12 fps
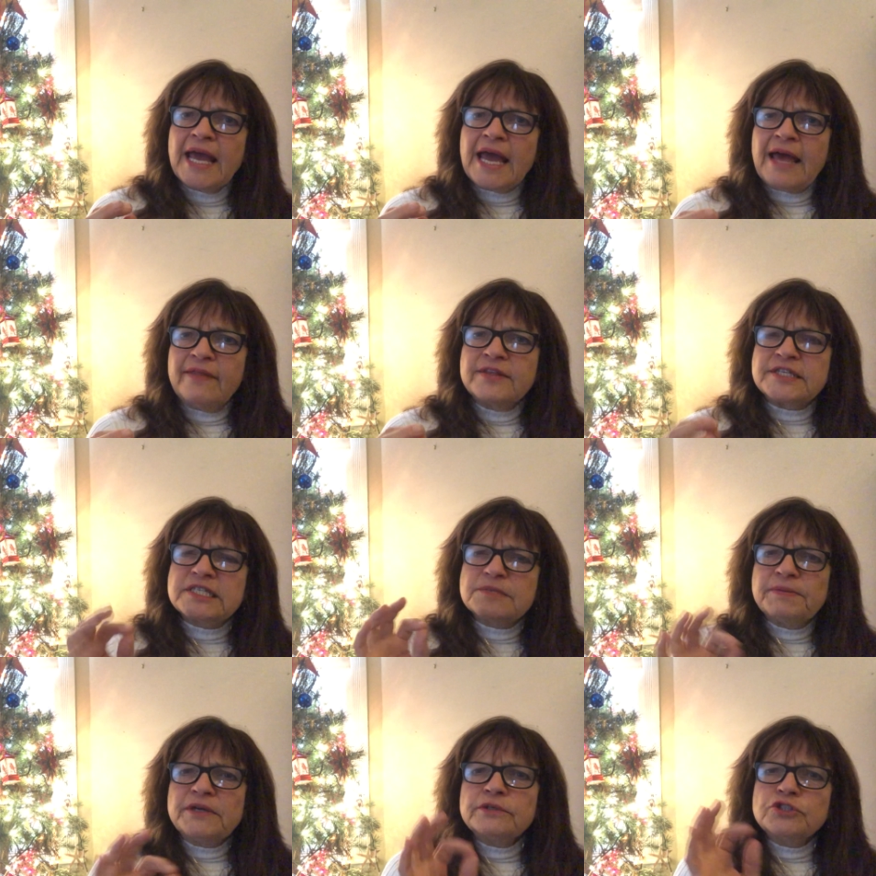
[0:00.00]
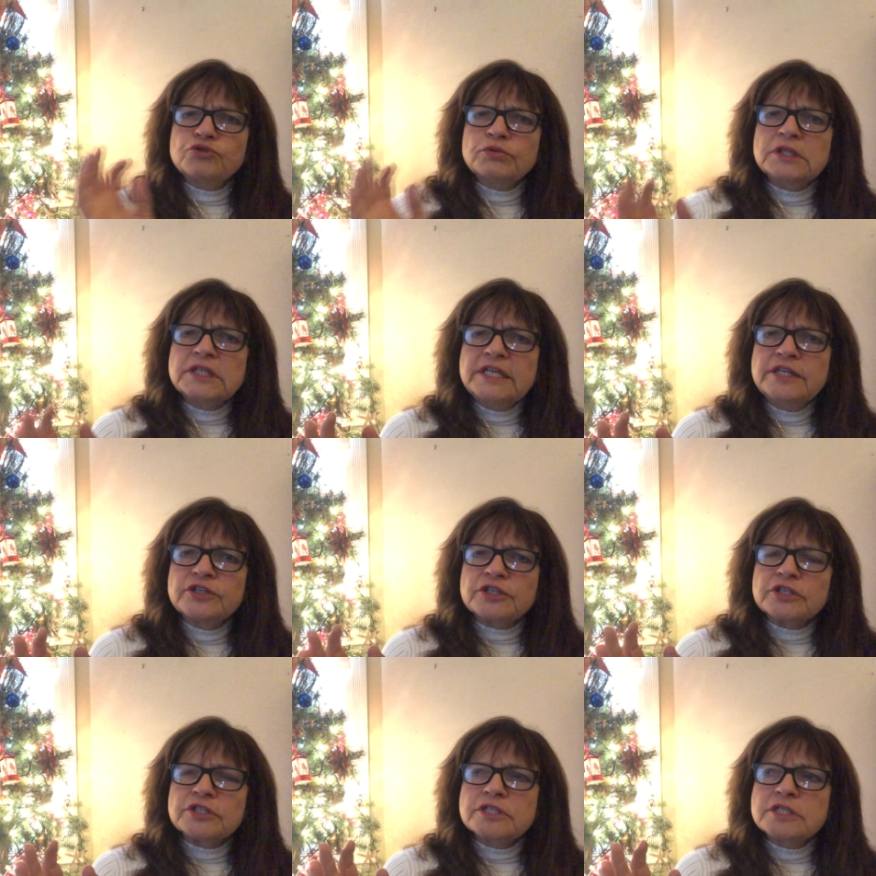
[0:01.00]
And the spiritual
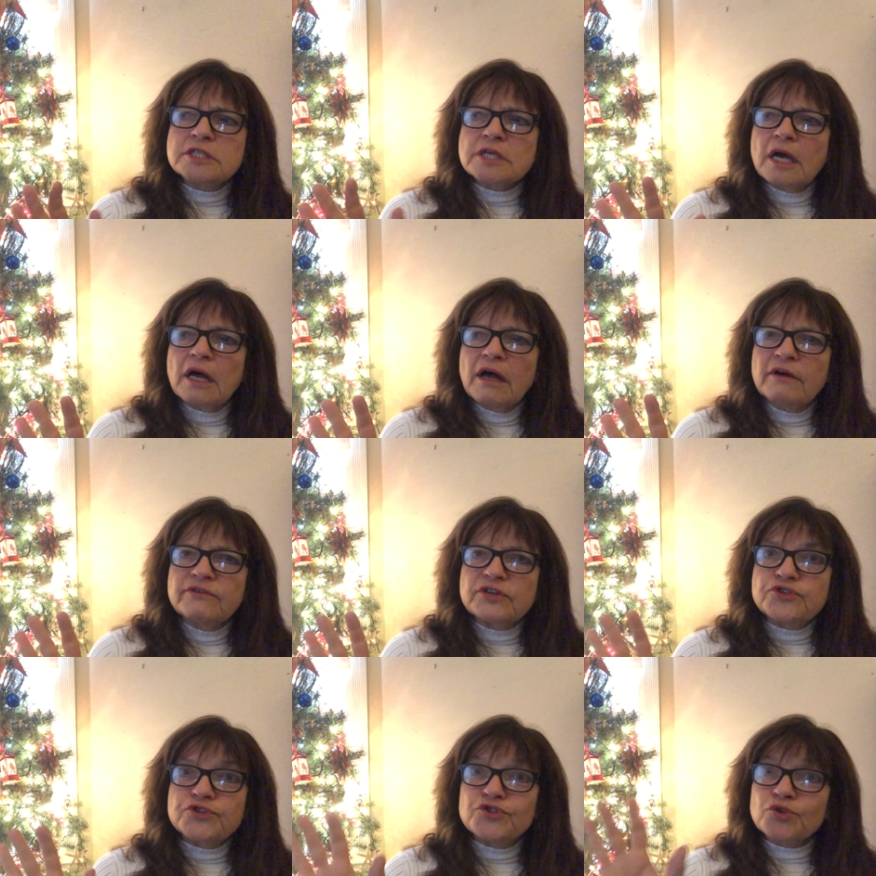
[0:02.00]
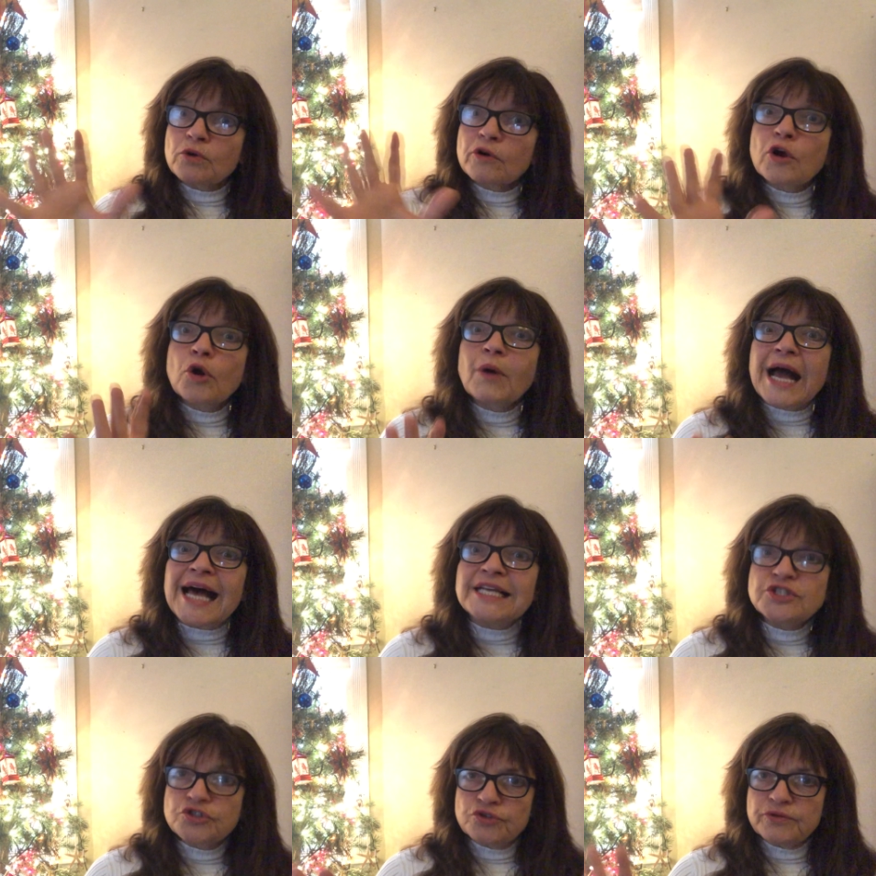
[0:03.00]
leaders of
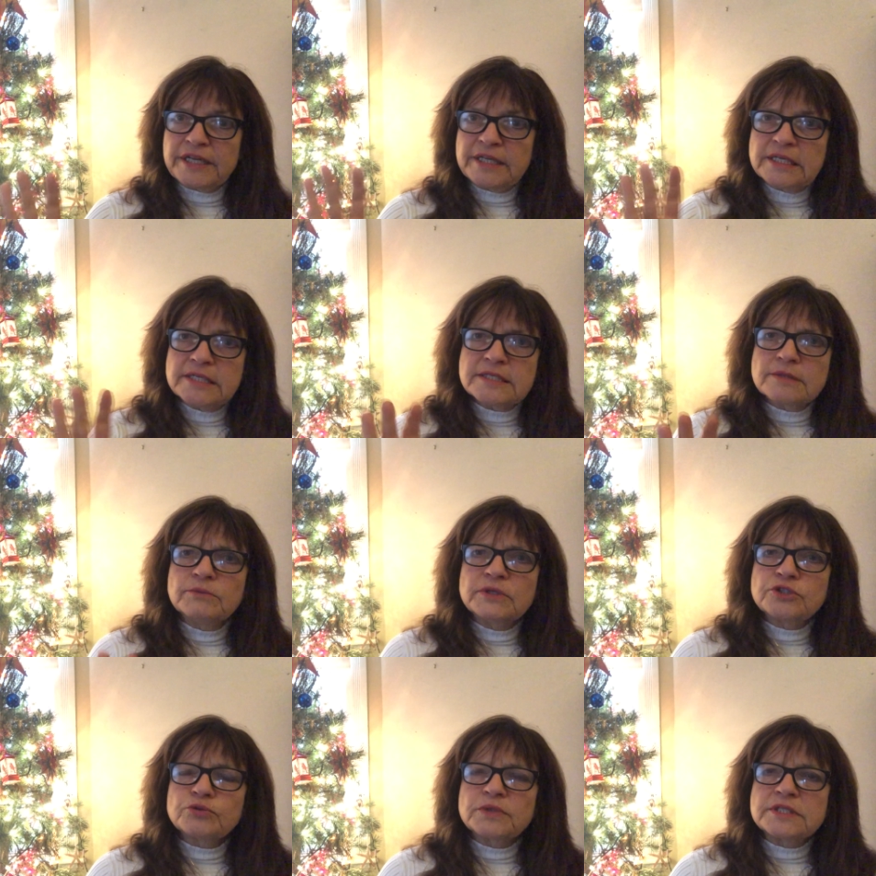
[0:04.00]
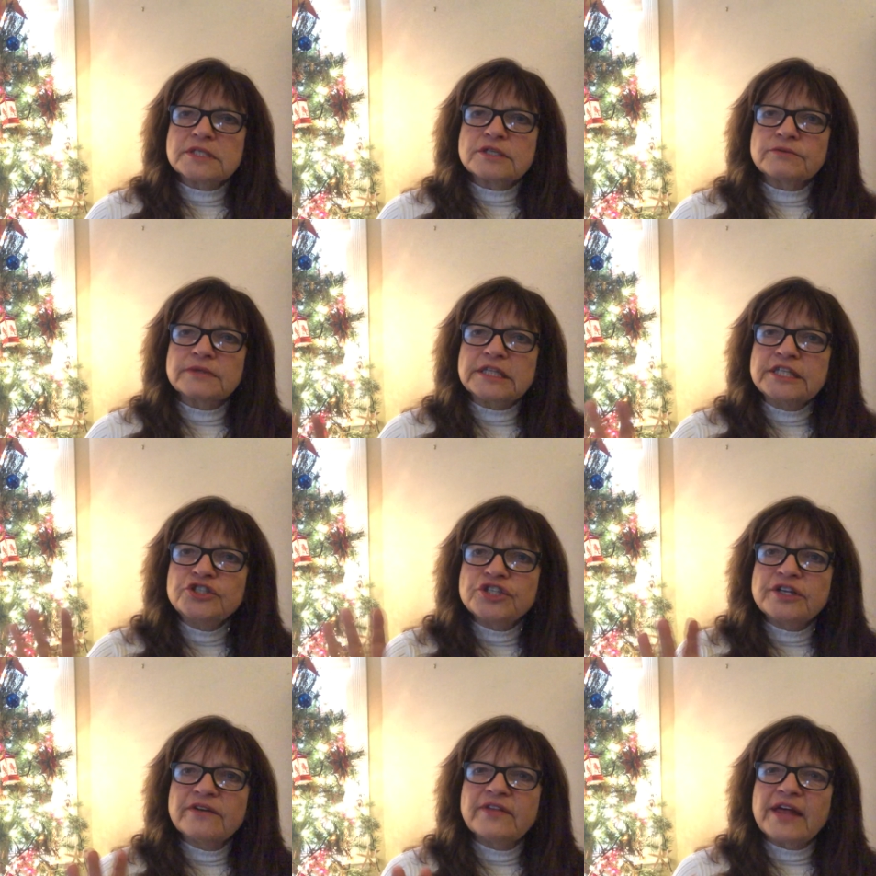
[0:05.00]
Zoroastrianism, which was the
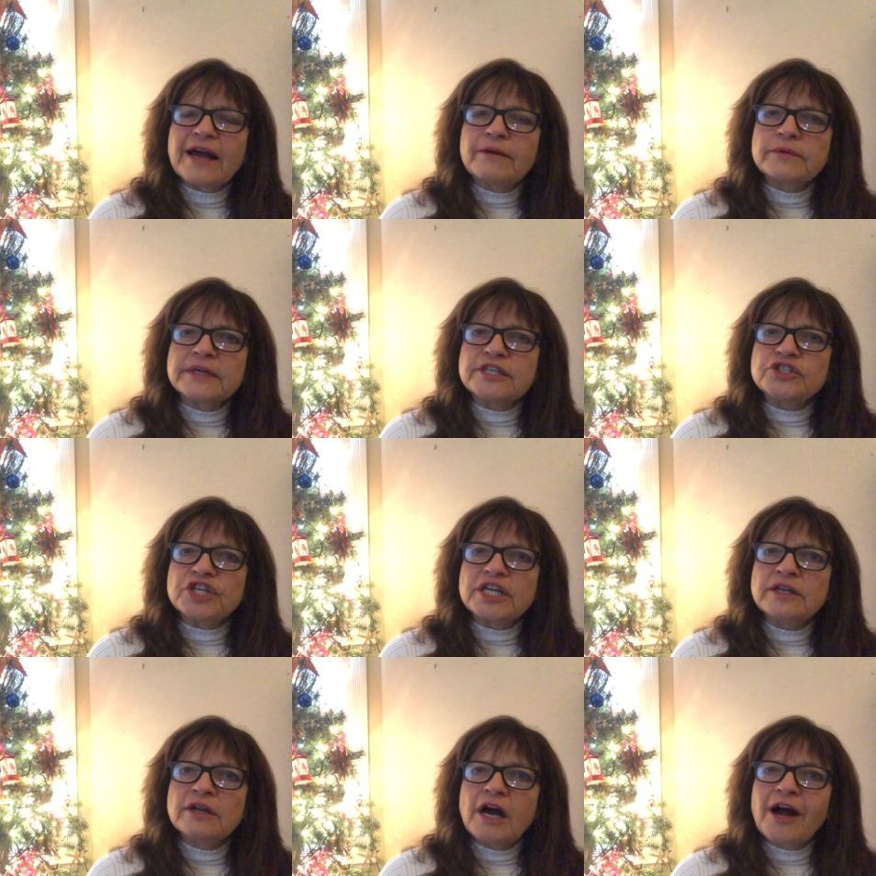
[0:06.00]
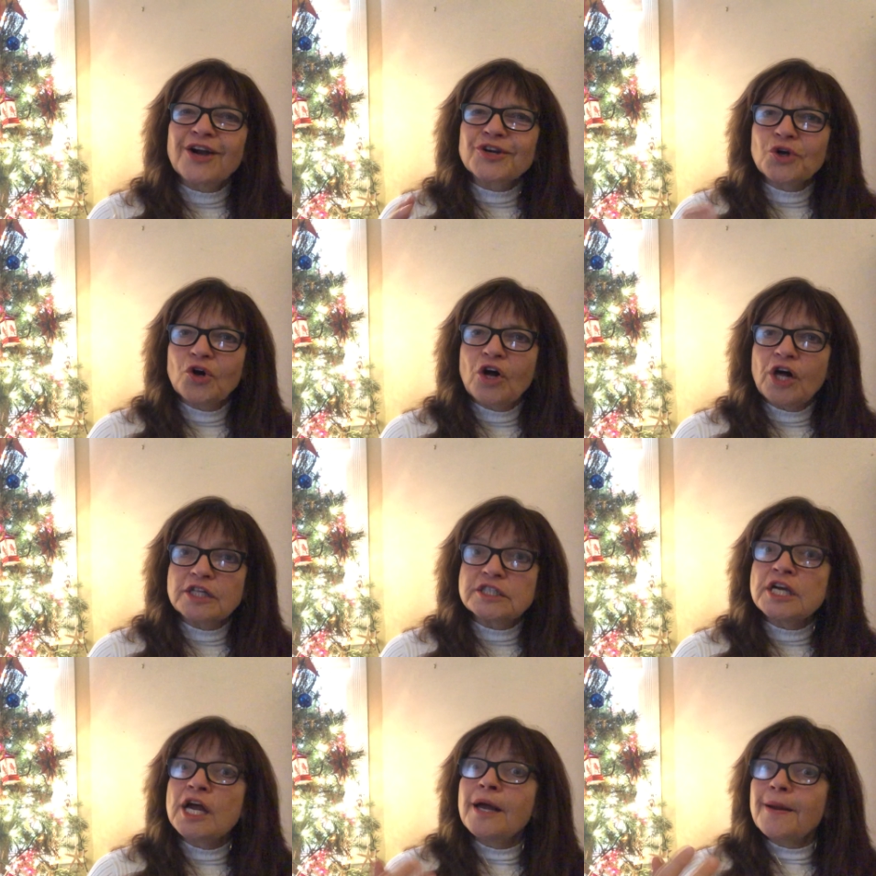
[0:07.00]
religion of that region, are called
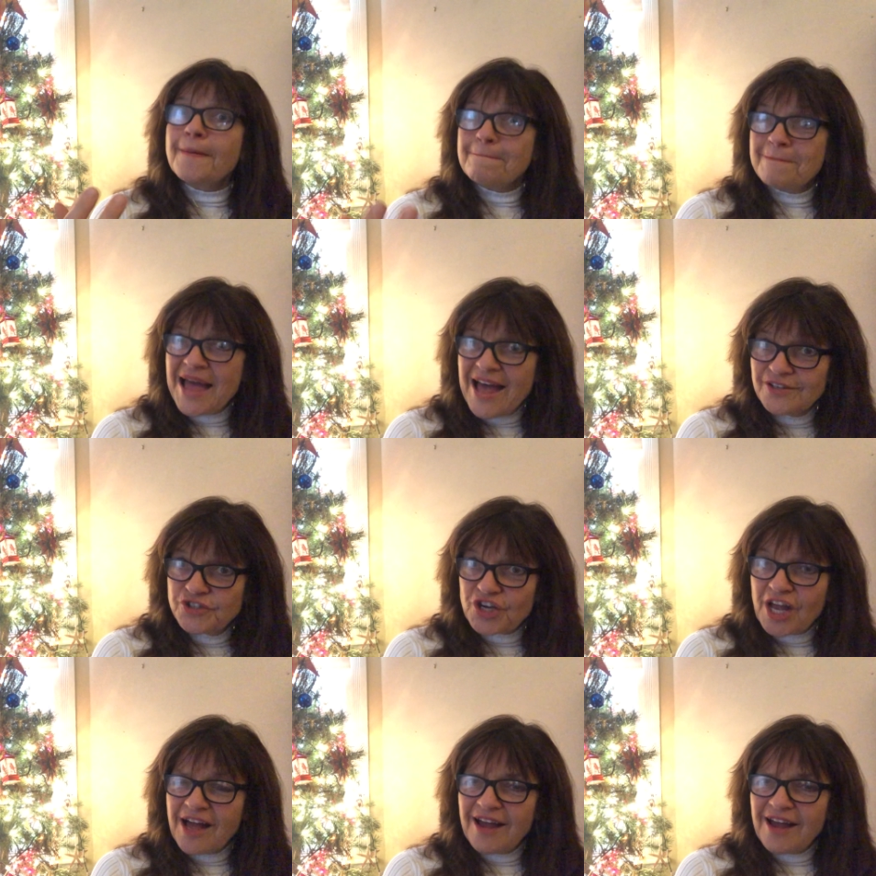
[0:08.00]
Magi.